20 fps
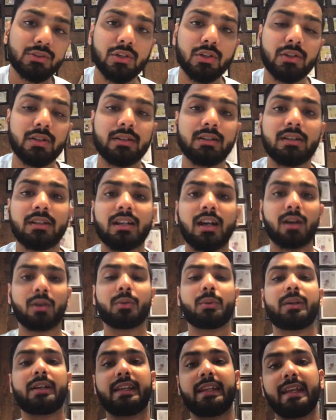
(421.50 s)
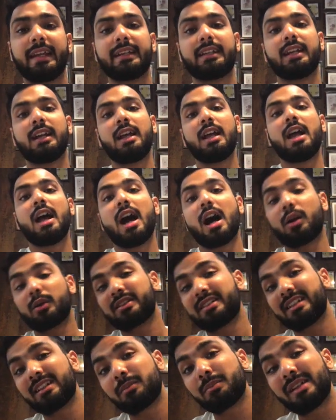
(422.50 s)
you're going to learn how to create how to
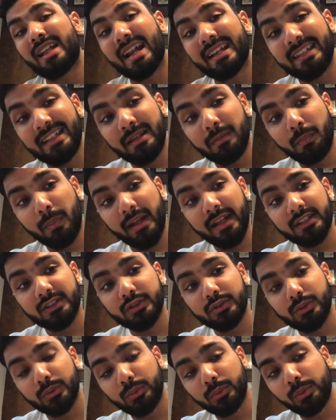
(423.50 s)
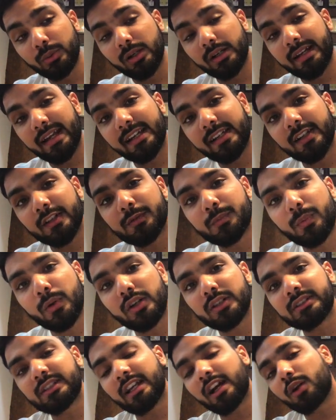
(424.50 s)
set up landing page through
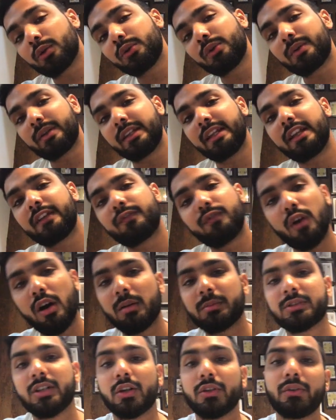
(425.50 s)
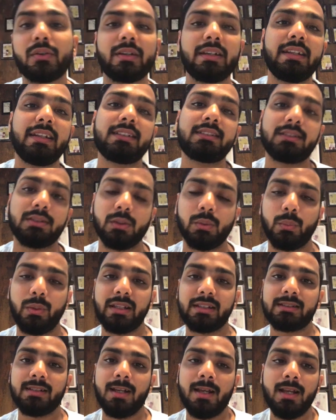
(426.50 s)
GetResponse how to create forms how to create
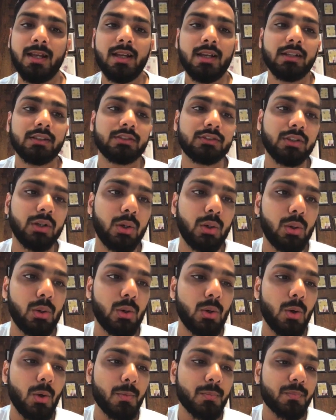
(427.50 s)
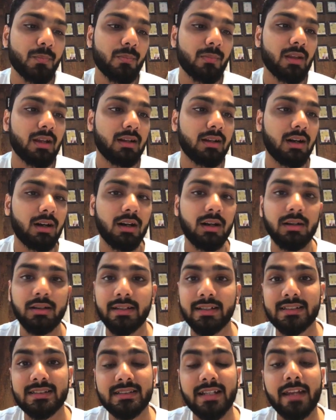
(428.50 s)
surveys so uh,
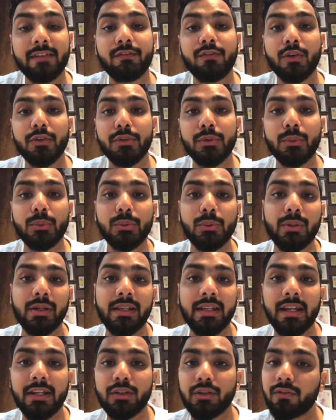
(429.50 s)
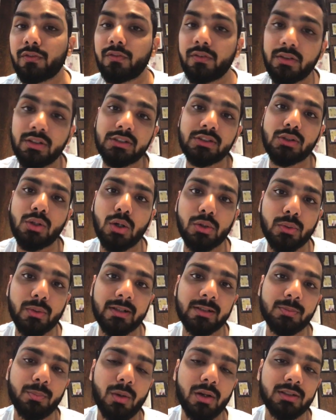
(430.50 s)
it's time for you to create your first
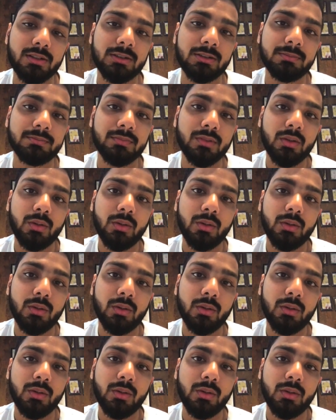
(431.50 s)
autoresponder